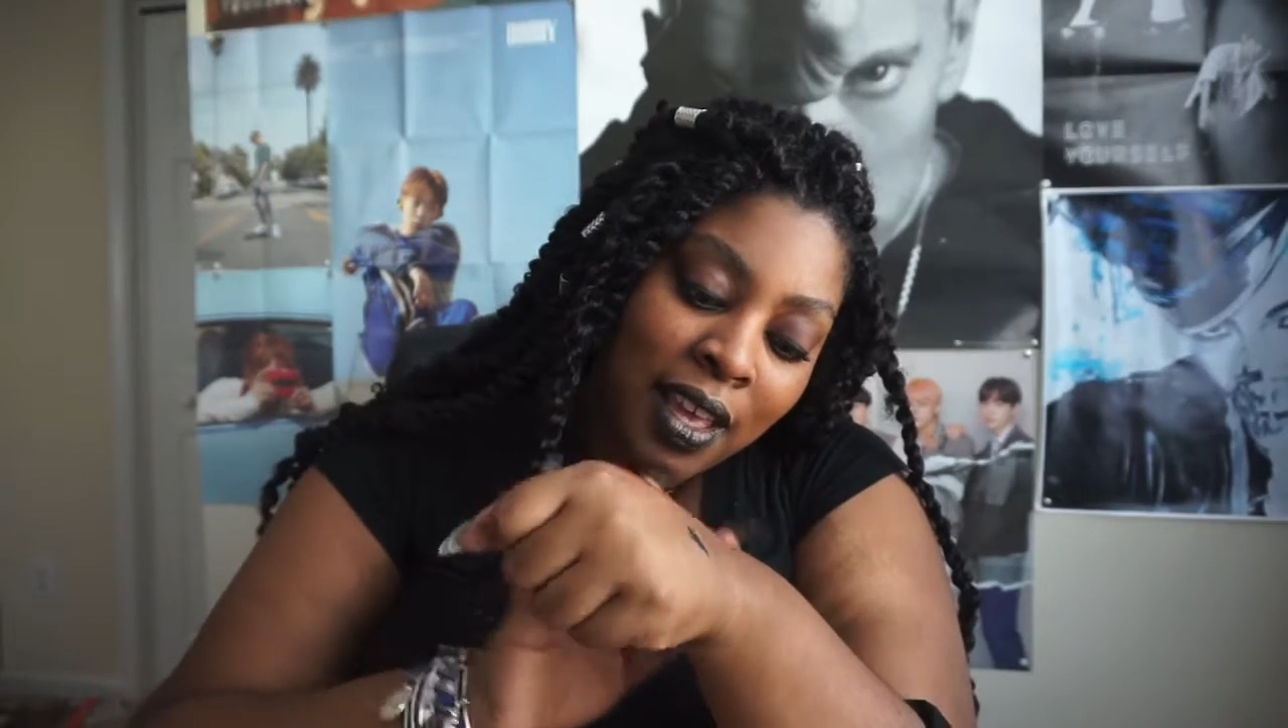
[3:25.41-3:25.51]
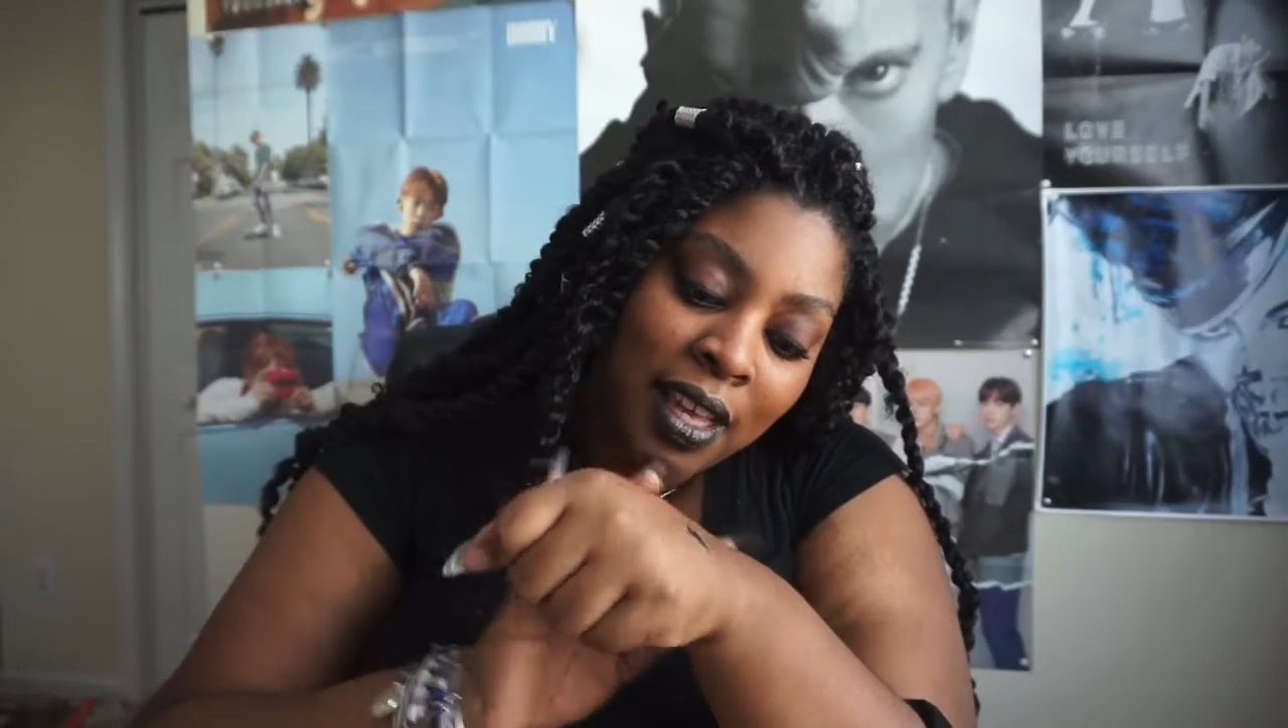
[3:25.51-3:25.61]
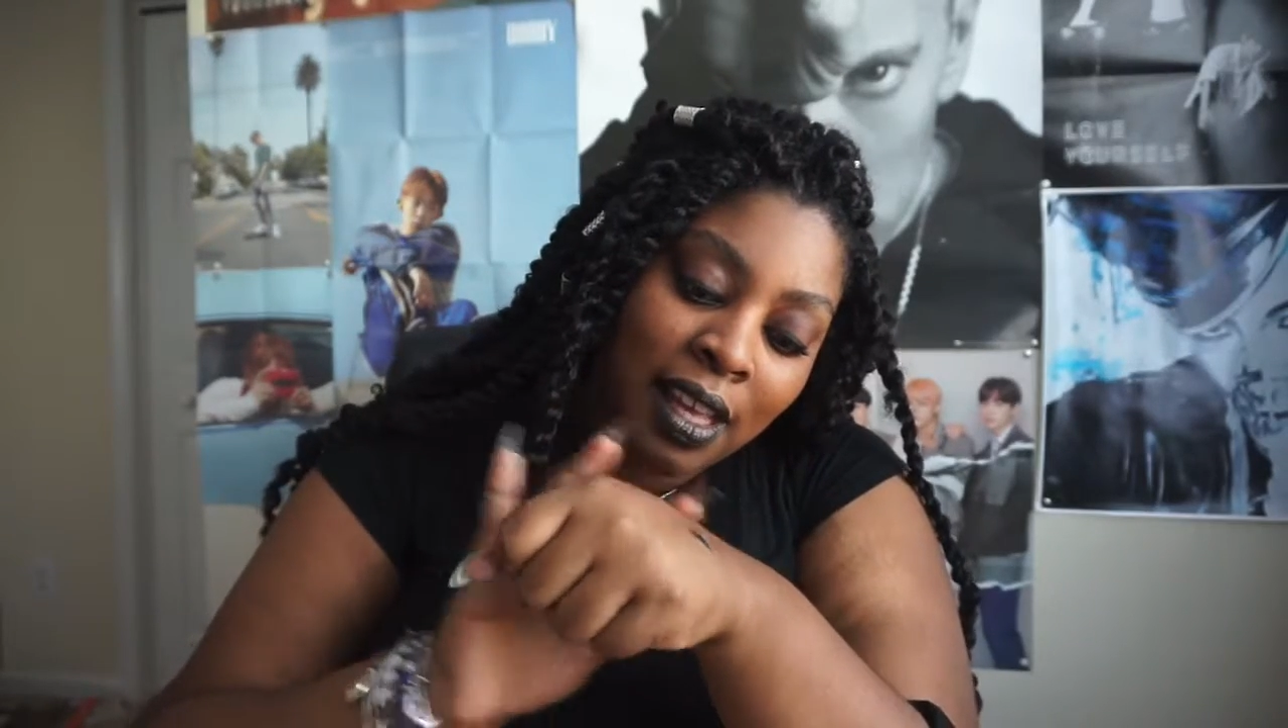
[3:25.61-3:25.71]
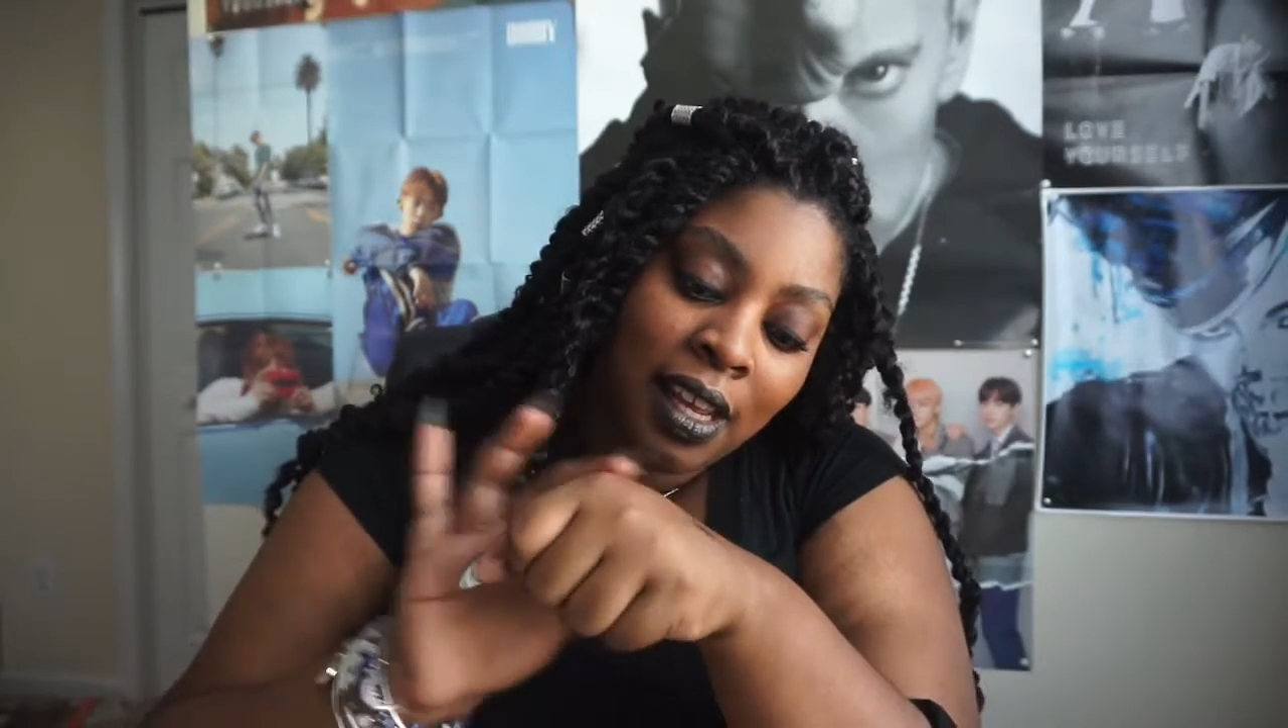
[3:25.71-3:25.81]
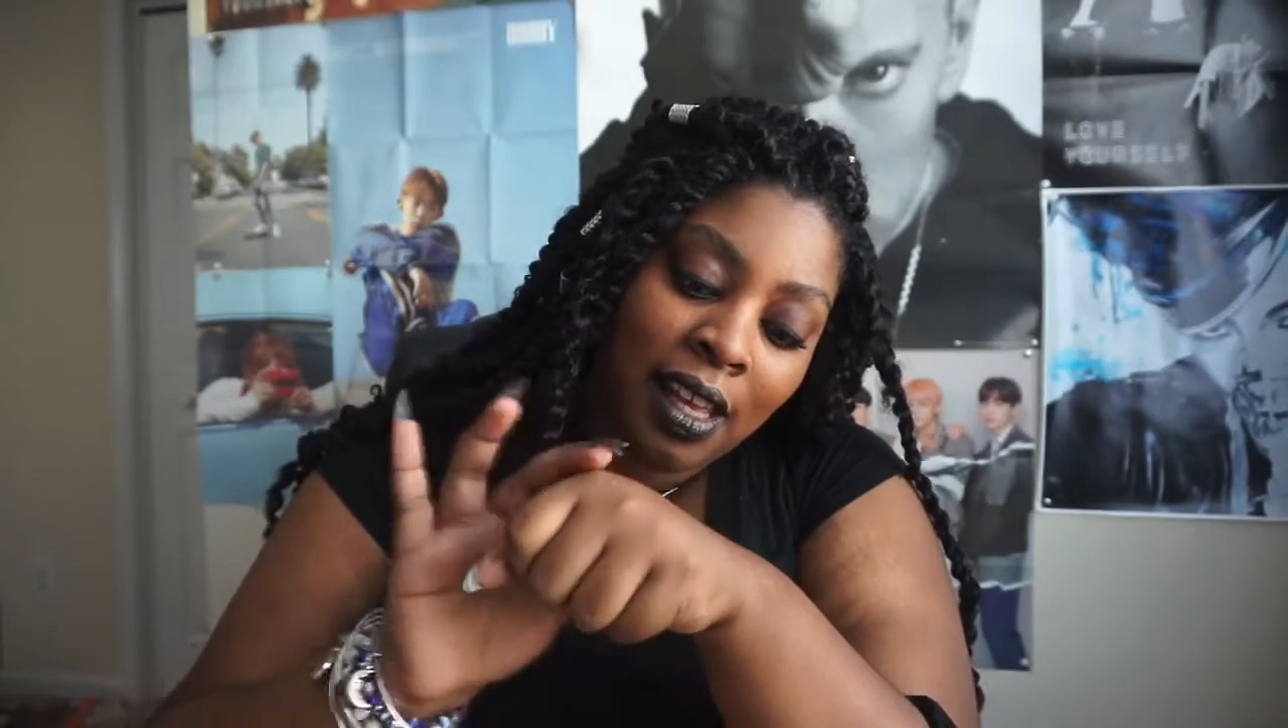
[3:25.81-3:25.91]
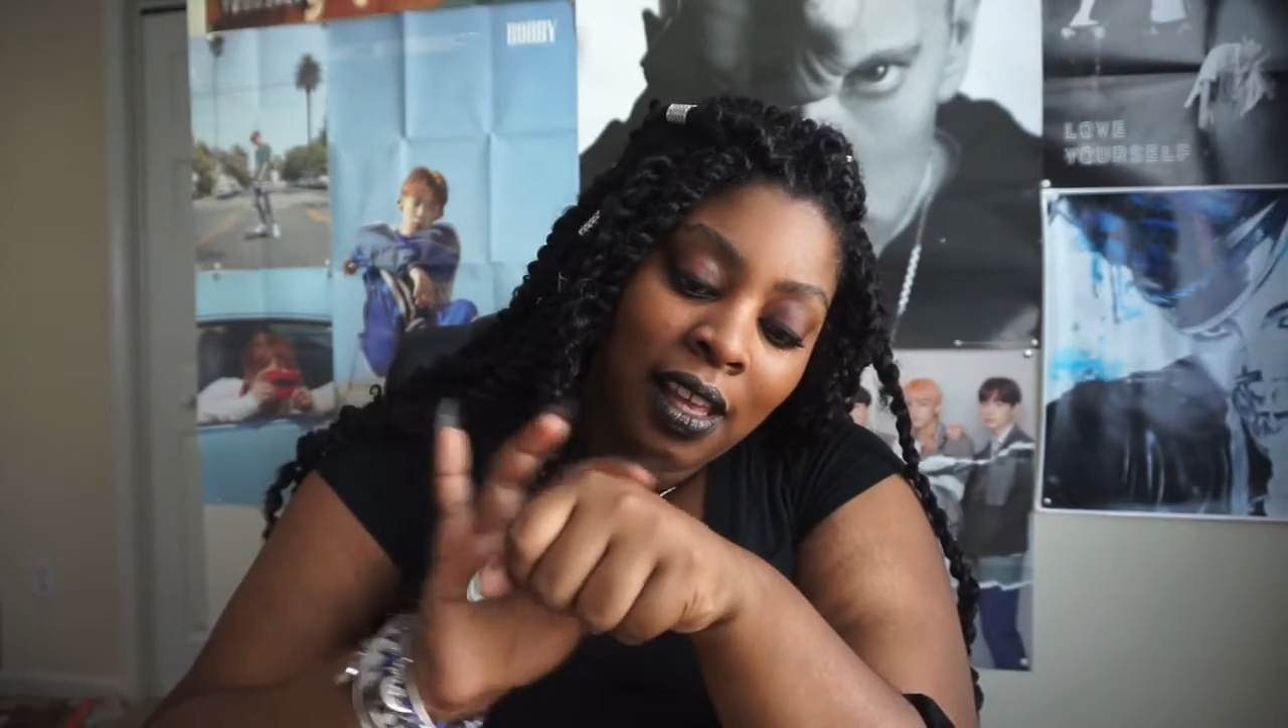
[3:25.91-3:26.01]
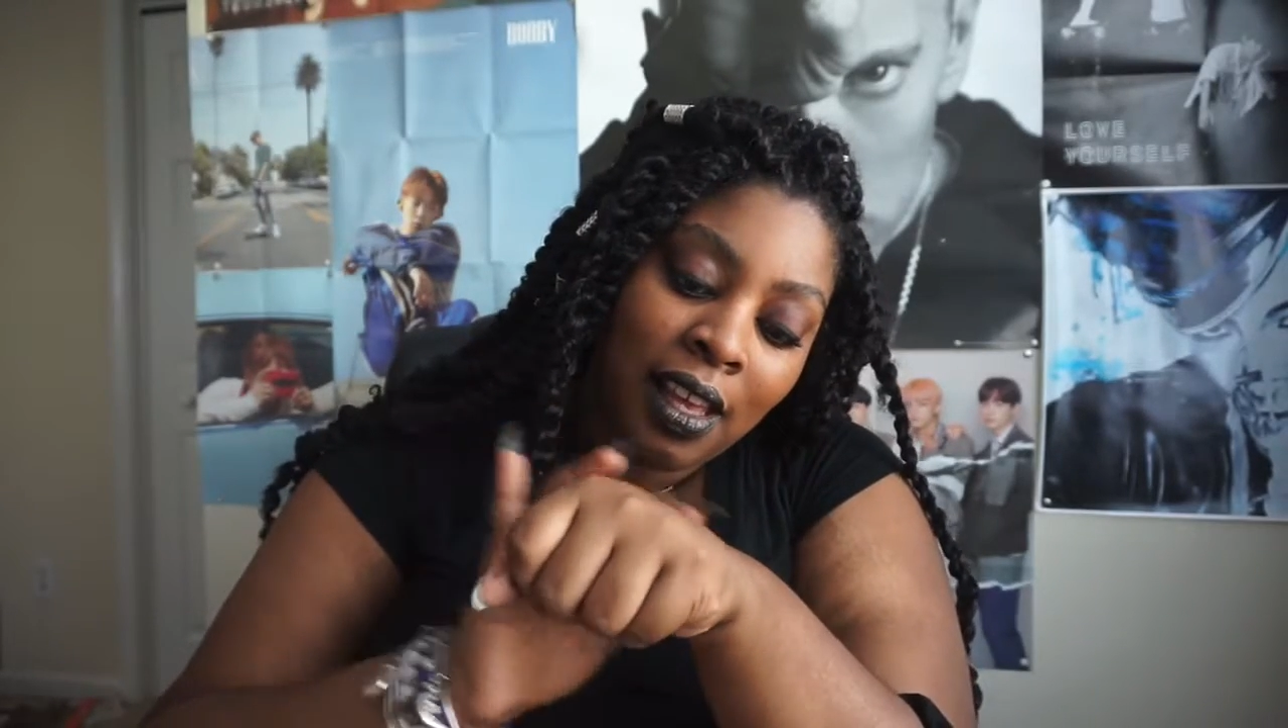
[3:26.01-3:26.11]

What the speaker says: in it.